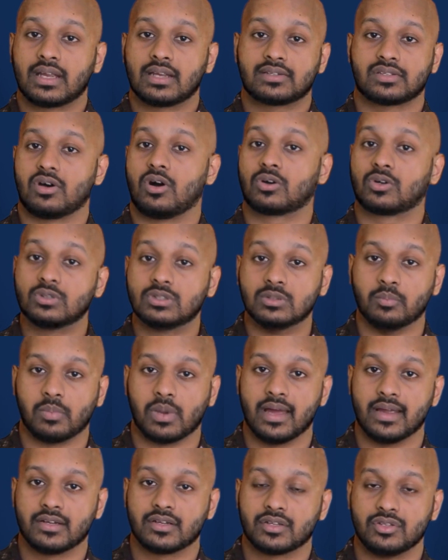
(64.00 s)
get SOC 2
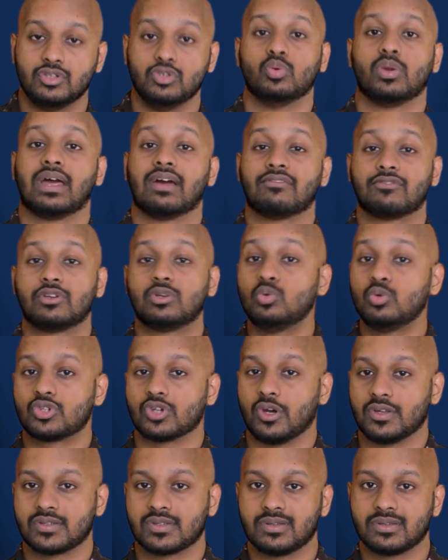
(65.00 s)
compliant, you will have two
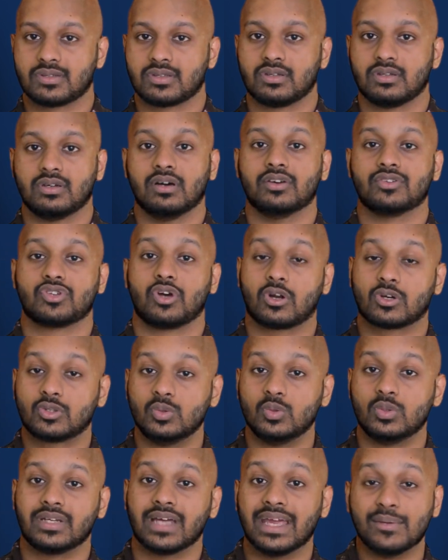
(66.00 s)
choices, a SOC
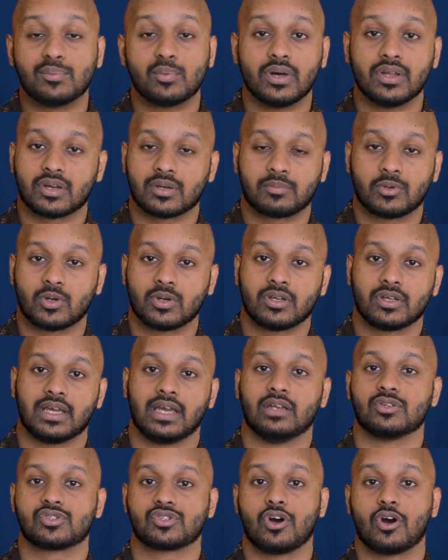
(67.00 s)
2 Type 1 report
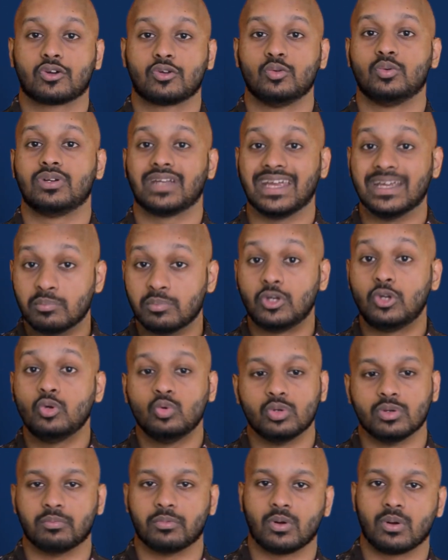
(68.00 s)
and a SOC 2 Type 2
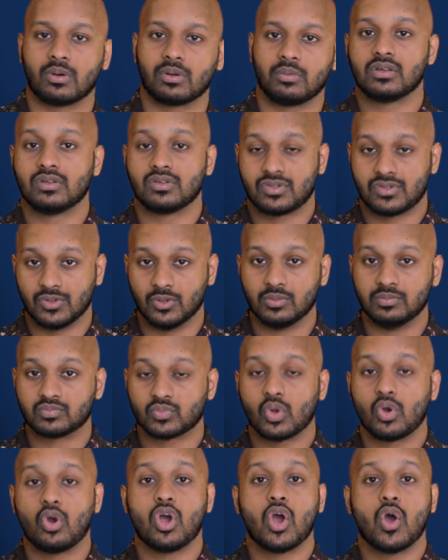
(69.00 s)
report.
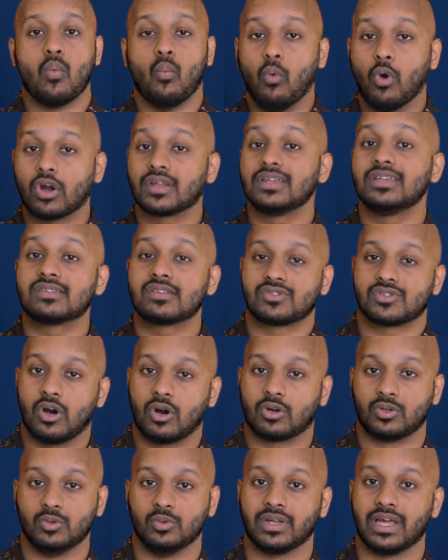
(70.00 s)
So, what is a
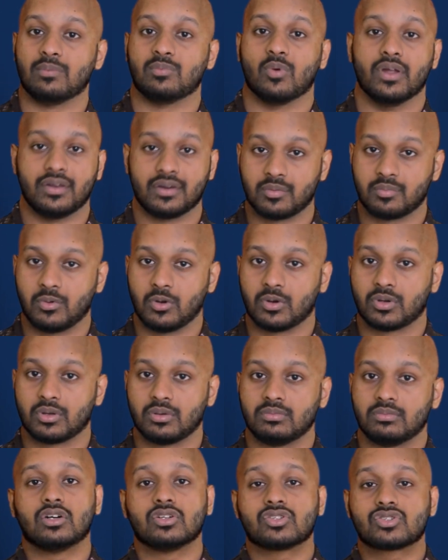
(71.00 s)
SOC 2 Type 1 report?
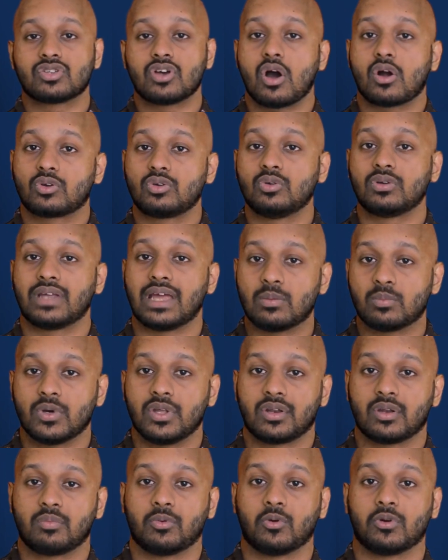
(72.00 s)
A SOC 2 Type 1
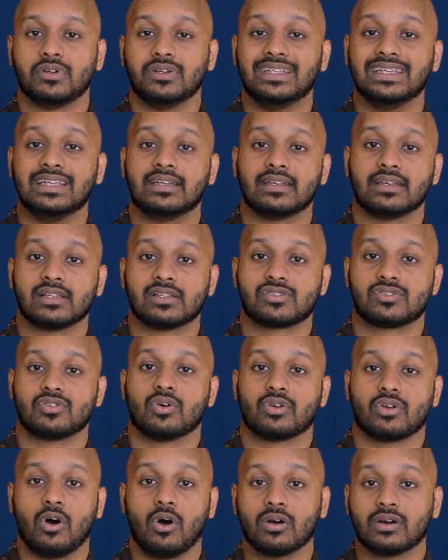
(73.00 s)
report details
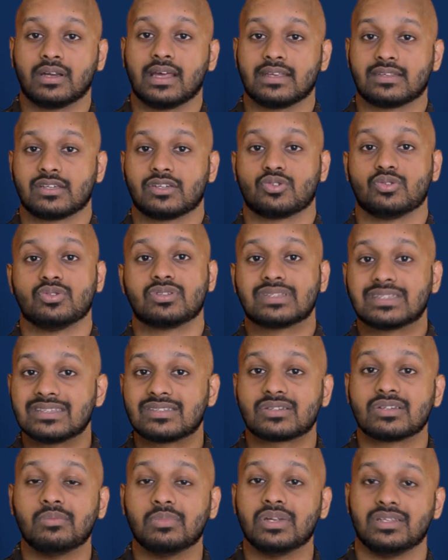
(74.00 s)
your organization's
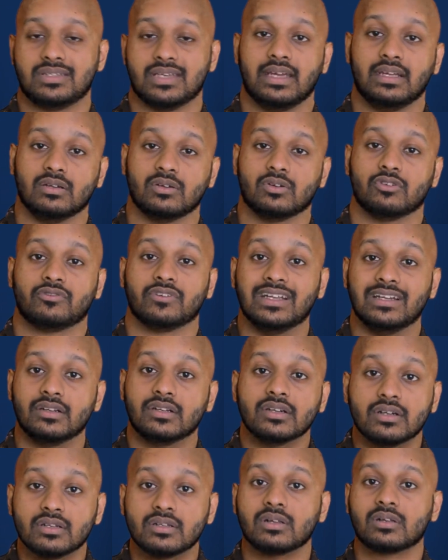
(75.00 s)
system design of
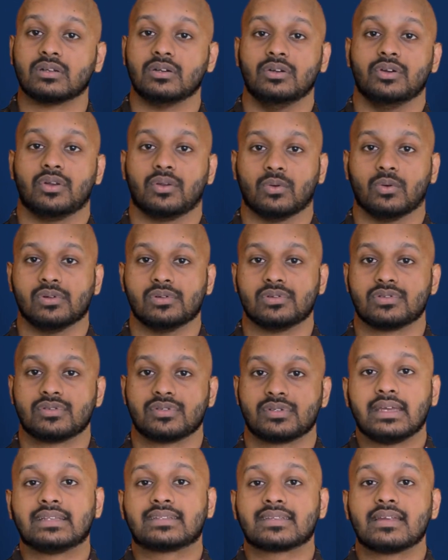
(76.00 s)
internal controls.
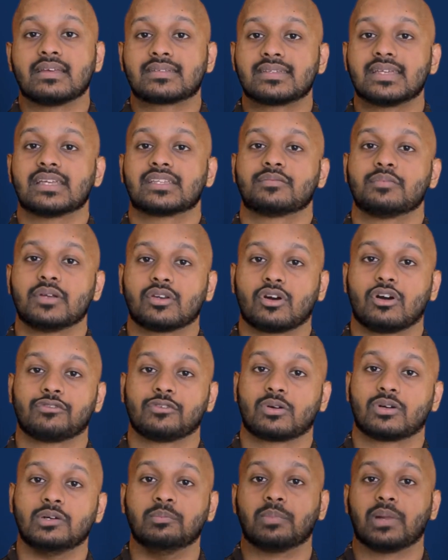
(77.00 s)
It's an assessment of
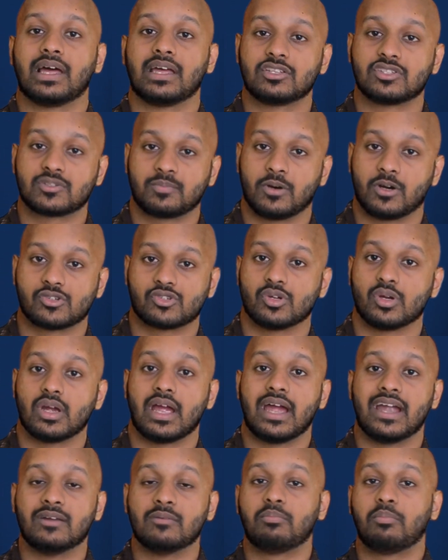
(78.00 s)
your compliance posture
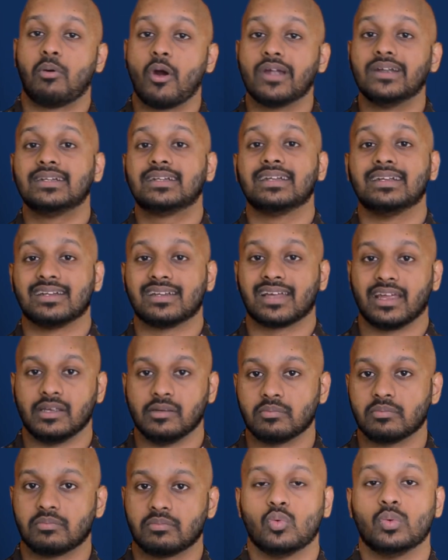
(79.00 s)
at a point in
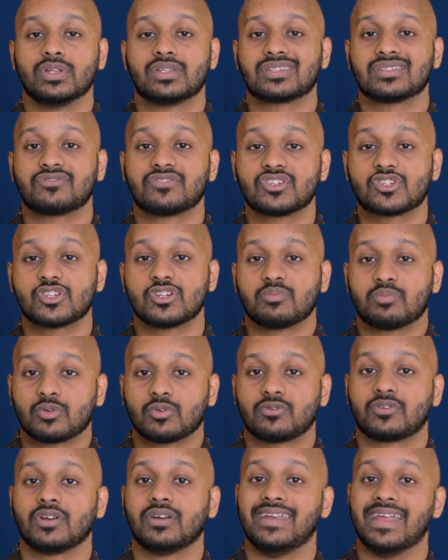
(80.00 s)
time with sufficient
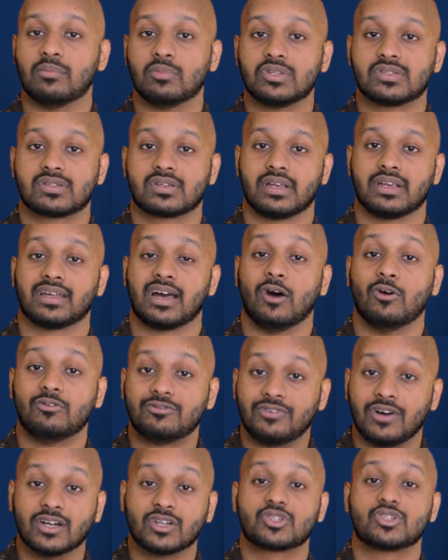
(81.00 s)
proof to demonstrate how
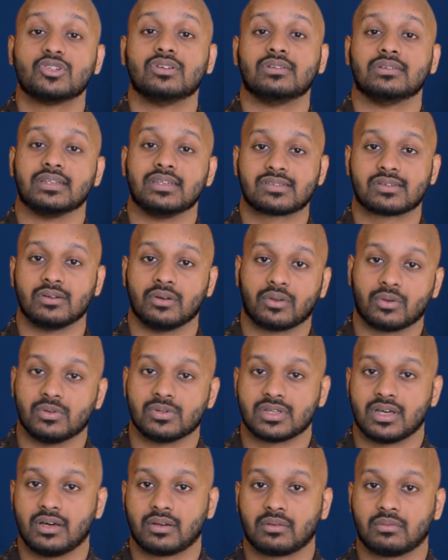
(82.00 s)
functional these controls
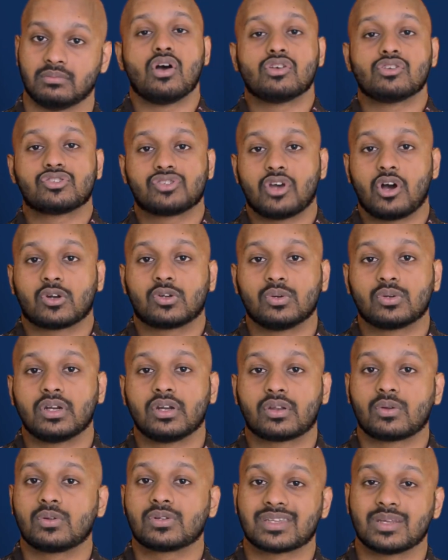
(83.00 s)
are. SOC 2
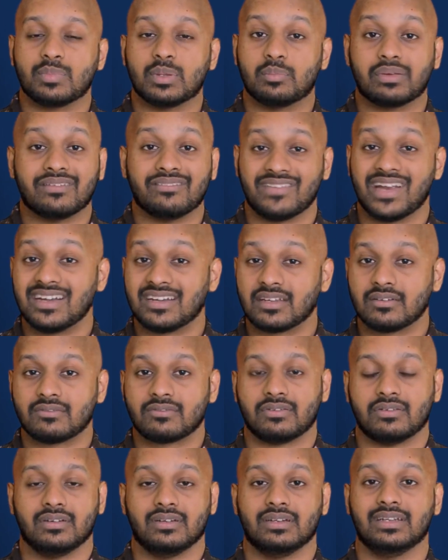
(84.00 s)
controls can be
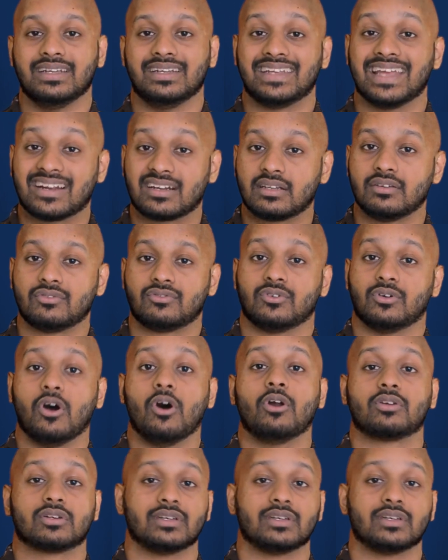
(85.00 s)
preventive, detective, or